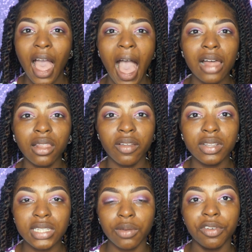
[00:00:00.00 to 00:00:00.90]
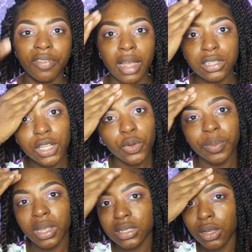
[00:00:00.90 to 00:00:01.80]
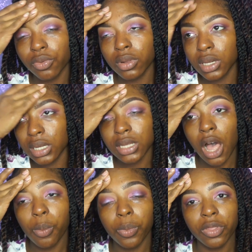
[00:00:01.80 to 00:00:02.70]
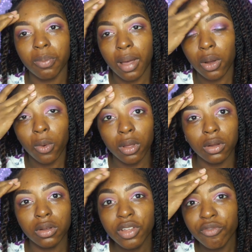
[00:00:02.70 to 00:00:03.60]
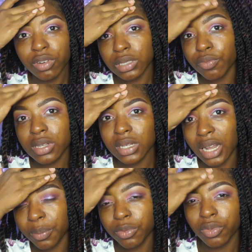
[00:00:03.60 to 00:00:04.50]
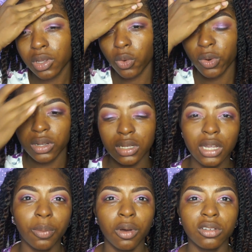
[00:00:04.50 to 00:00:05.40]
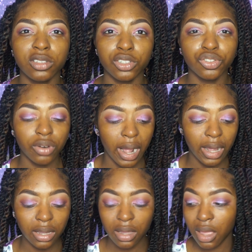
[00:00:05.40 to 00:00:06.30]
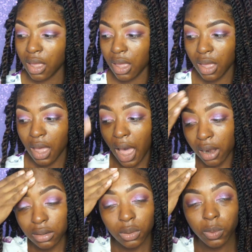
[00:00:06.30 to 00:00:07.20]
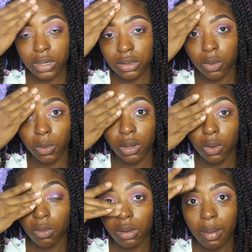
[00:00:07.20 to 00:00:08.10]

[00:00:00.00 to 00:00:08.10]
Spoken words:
I love the Skin Refine Zone because it really does help with my oil. For some reason, I've been really oily opposed to dry. I don't know what is going on.